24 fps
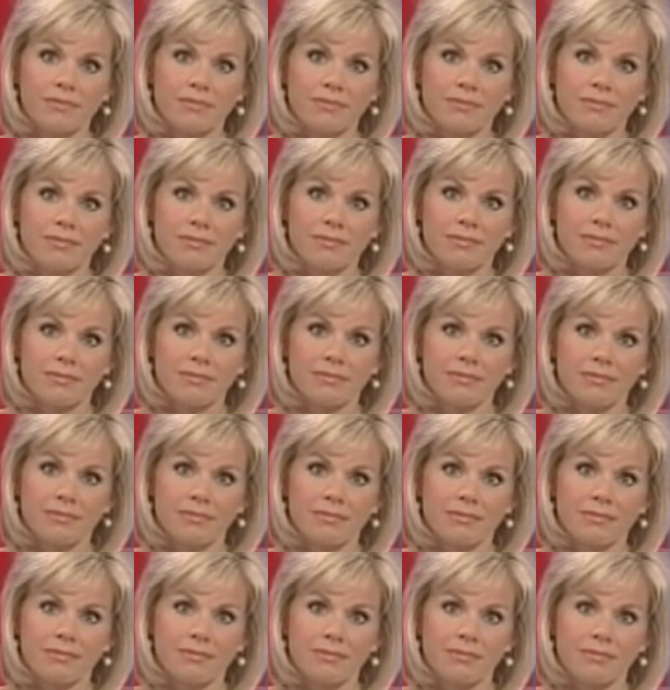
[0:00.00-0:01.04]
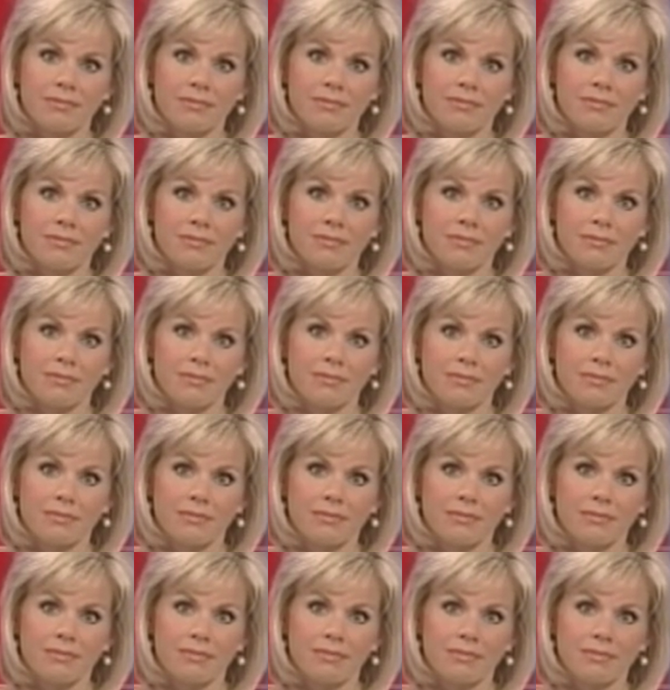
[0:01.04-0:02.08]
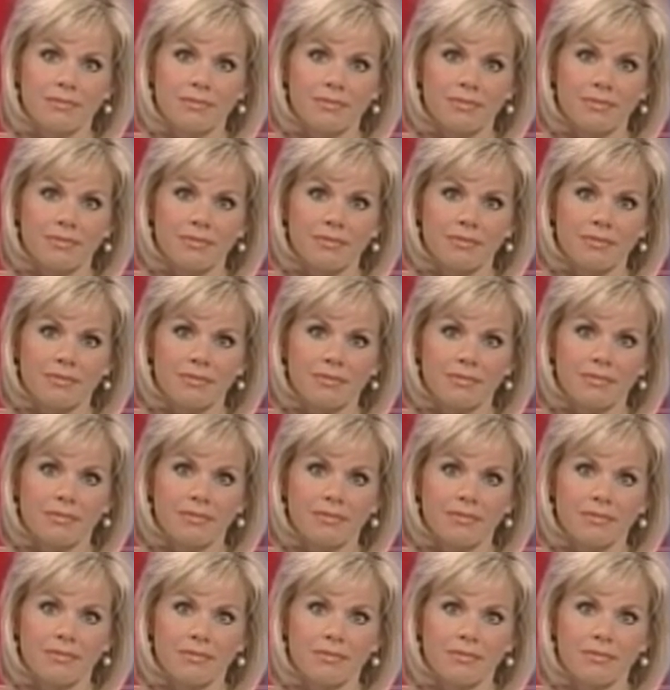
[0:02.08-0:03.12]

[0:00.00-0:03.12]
(silent)